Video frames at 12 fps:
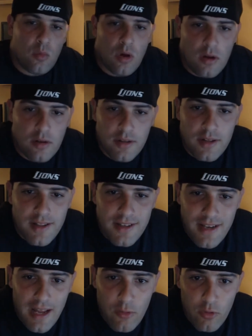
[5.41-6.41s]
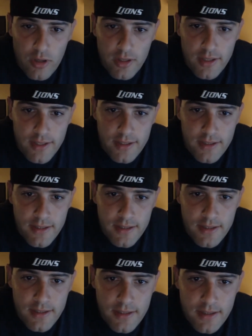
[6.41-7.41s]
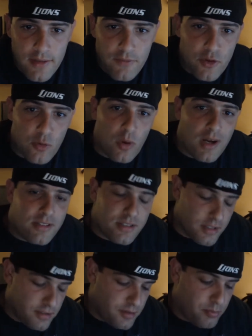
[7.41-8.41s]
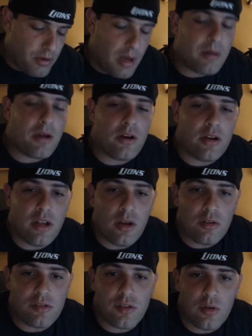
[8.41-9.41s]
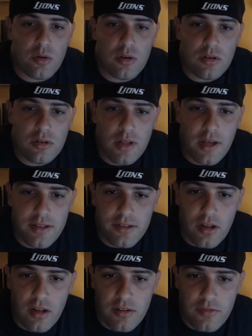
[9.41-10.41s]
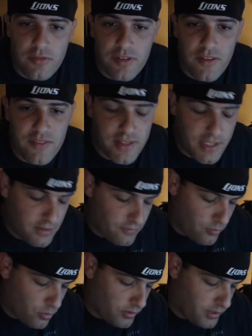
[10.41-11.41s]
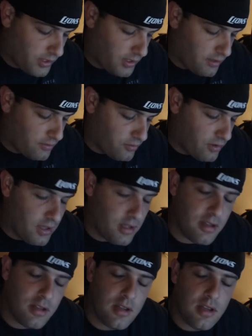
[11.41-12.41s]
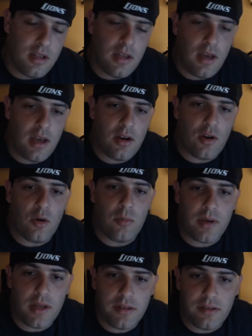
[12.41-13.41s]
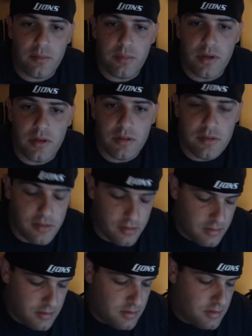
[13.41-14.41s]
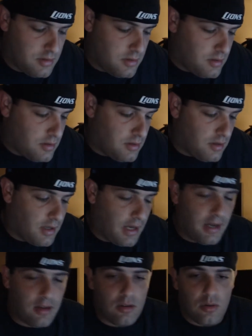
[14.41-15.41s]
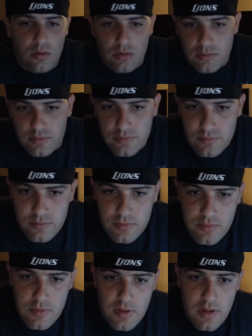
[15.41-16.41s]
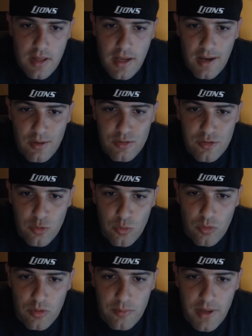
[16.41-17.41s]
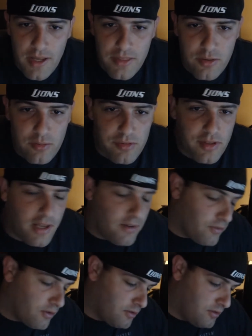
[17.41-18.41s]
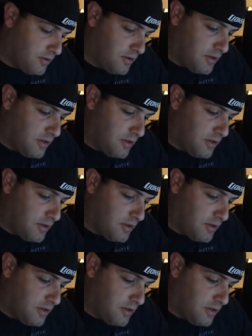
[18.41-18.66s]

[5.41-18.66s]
Well, not really. If you're watching this, you probably already know the score. Lions lost 17-14 yesterday at home against the Bills. Kyle Orton outdueled Matthew Stafford.